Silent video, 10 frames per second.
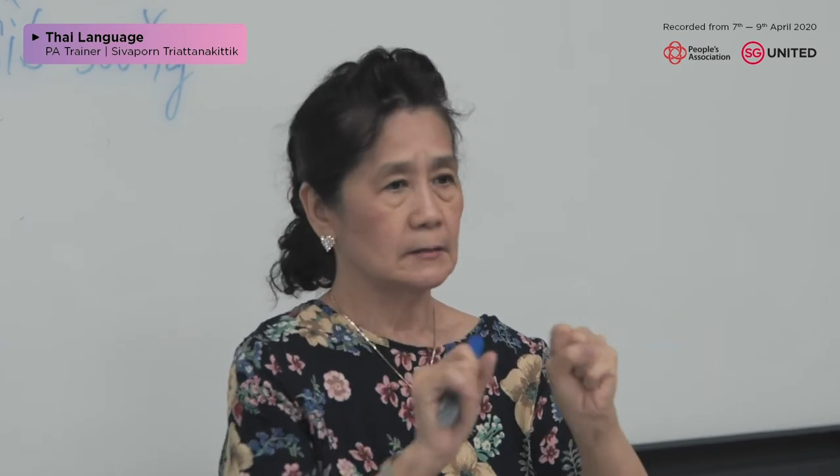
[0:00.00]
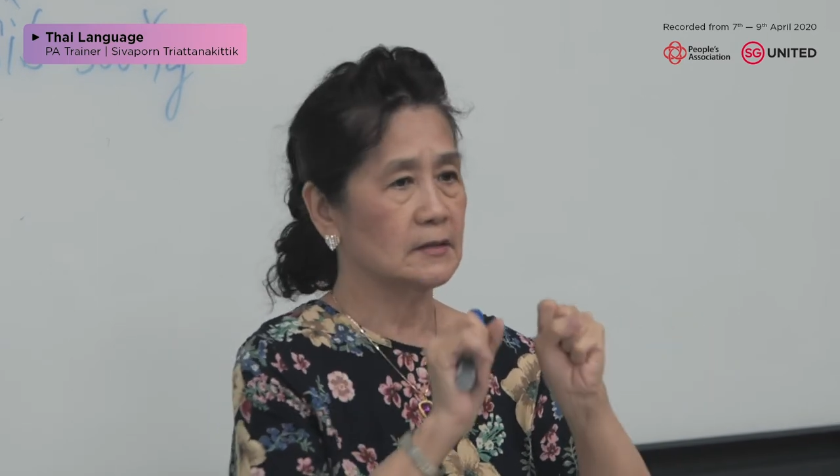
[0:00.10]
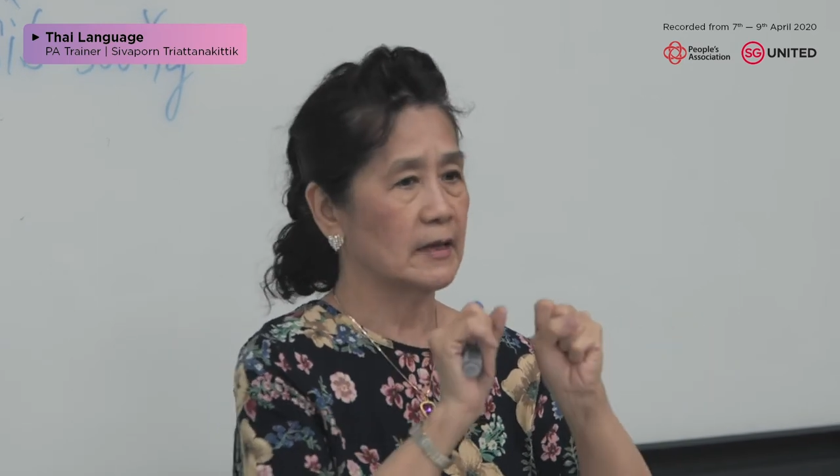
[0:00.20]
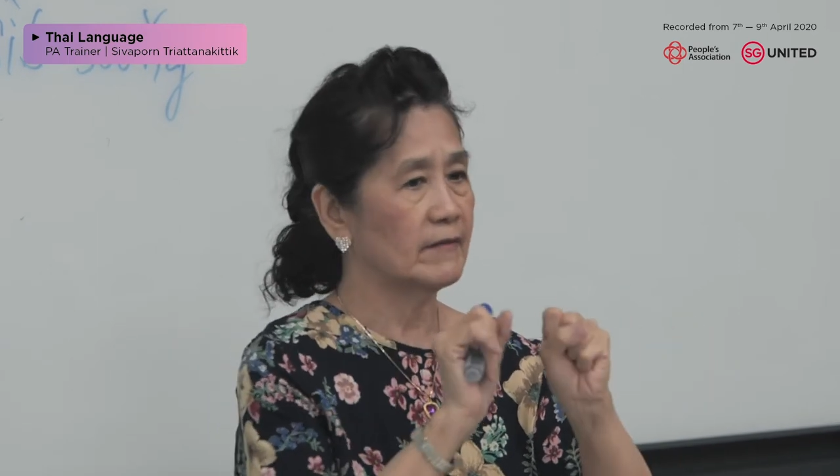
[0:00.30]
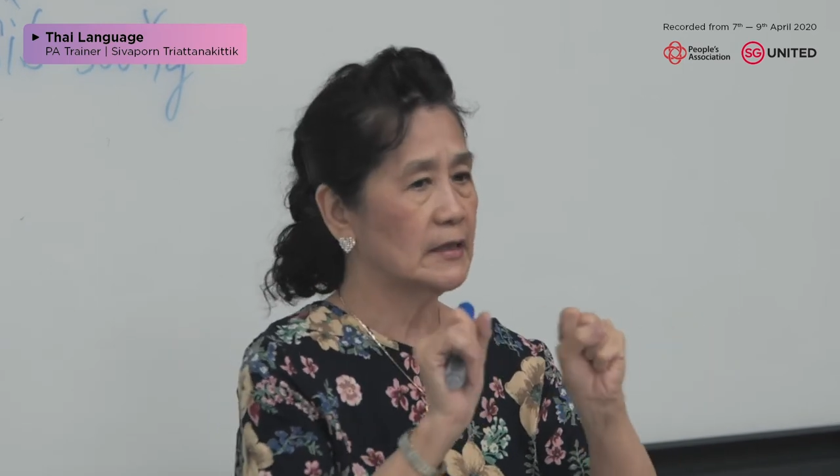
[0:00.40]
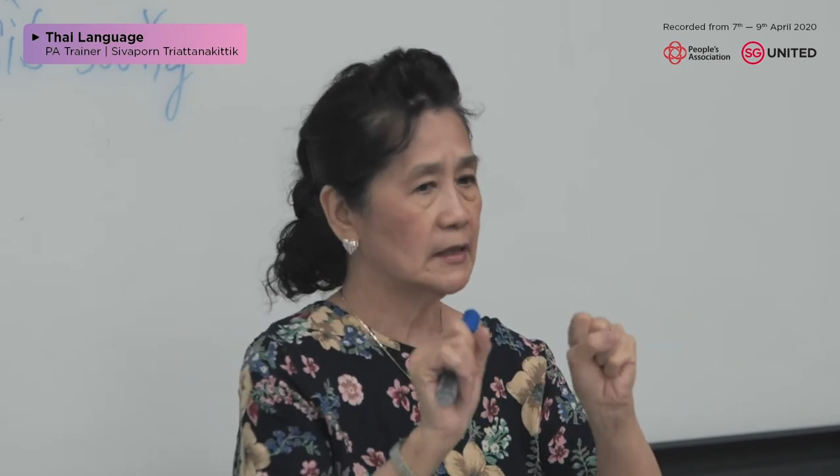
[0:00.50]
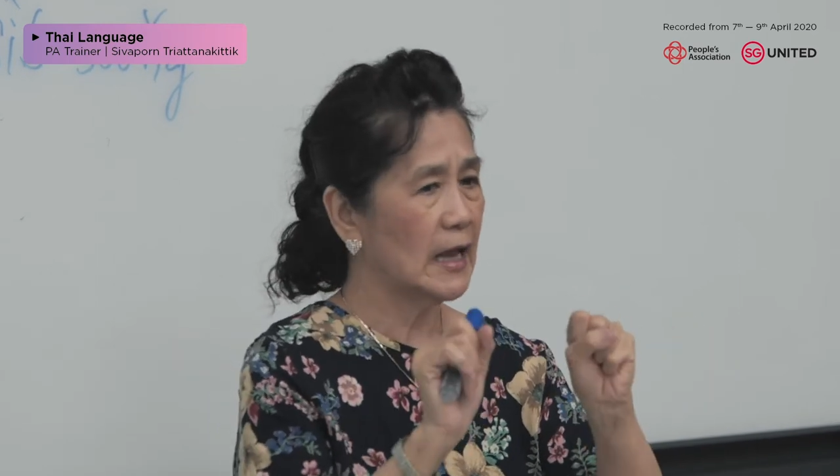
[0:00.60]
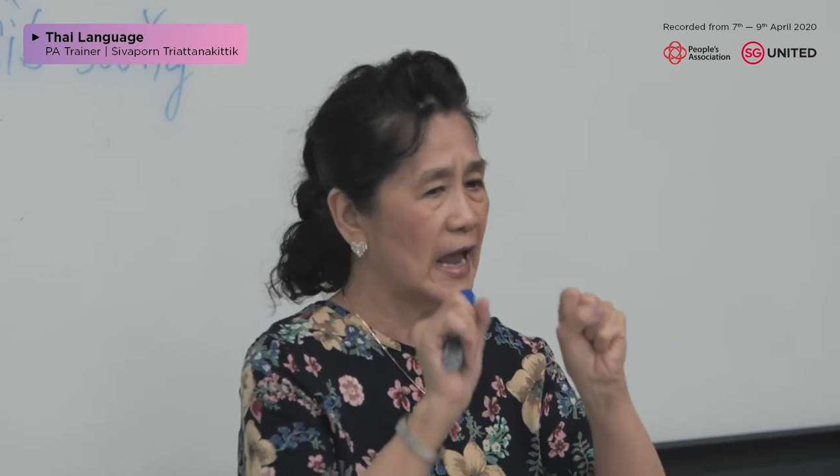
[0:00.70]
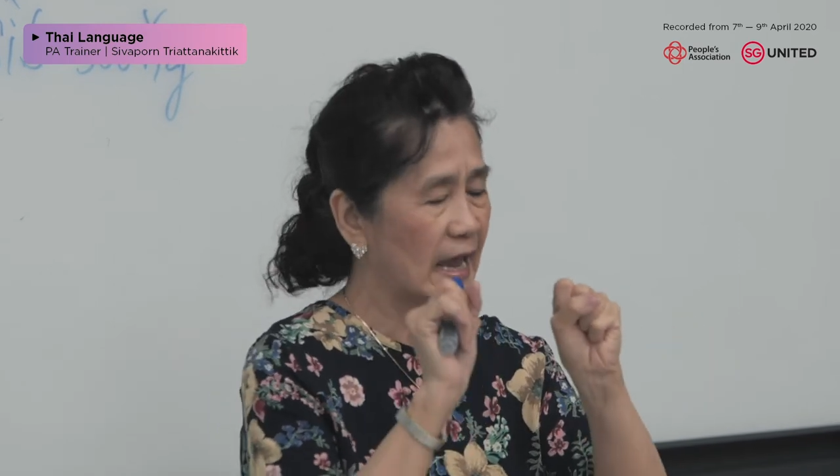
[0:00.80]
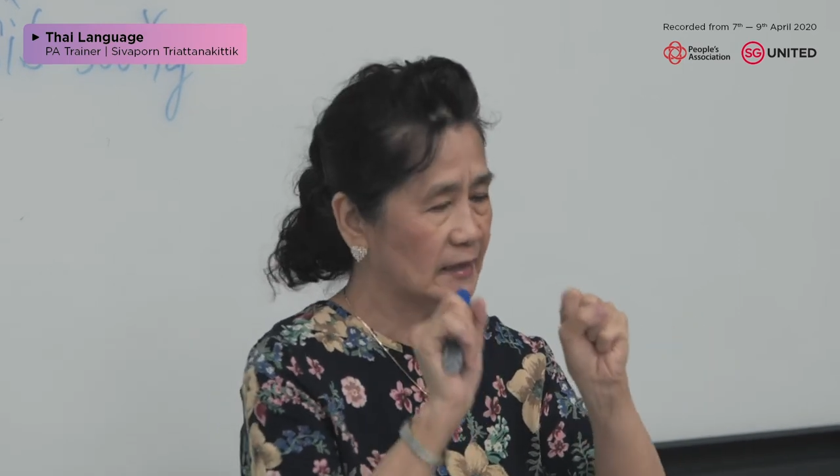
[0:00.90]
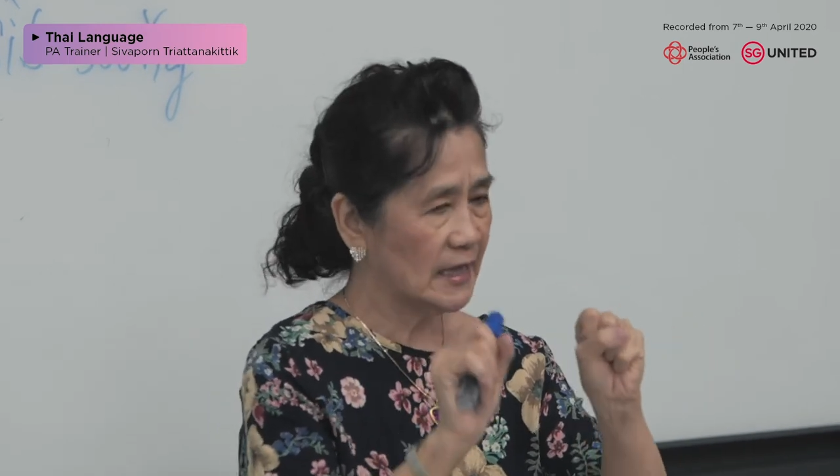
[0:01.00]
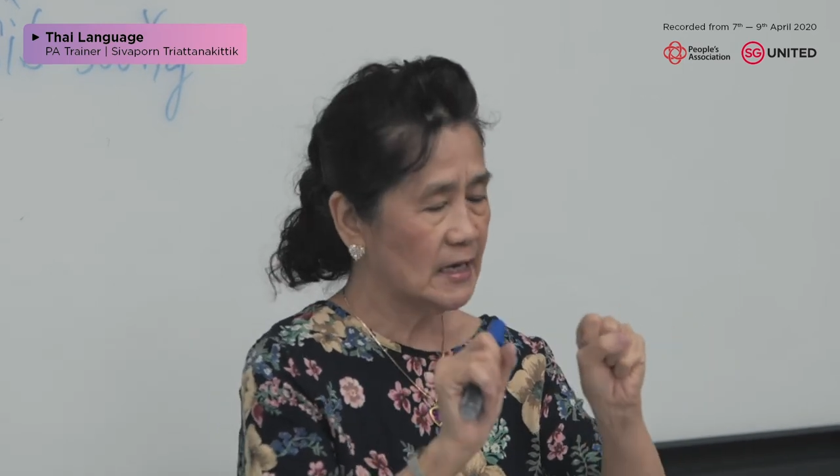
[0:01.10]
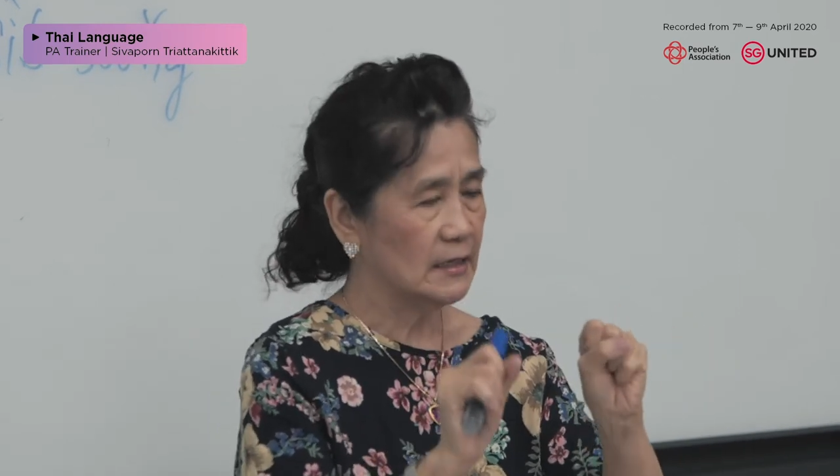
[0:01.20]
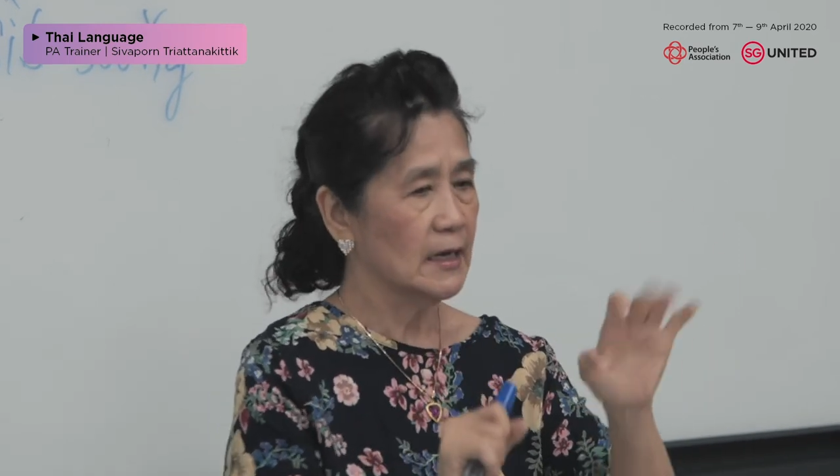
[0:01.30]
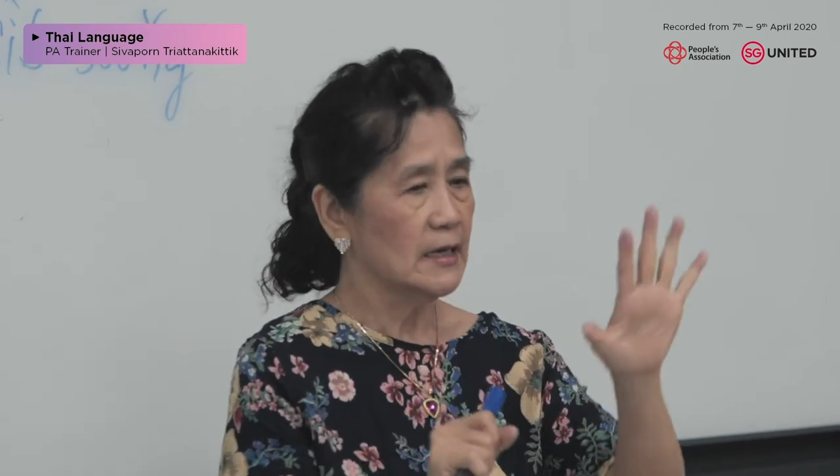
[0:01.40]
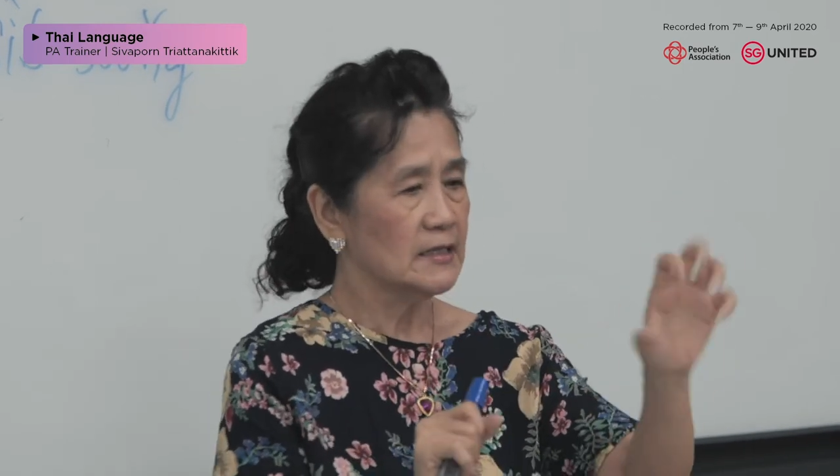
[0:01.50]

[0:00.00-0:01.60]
17, 18,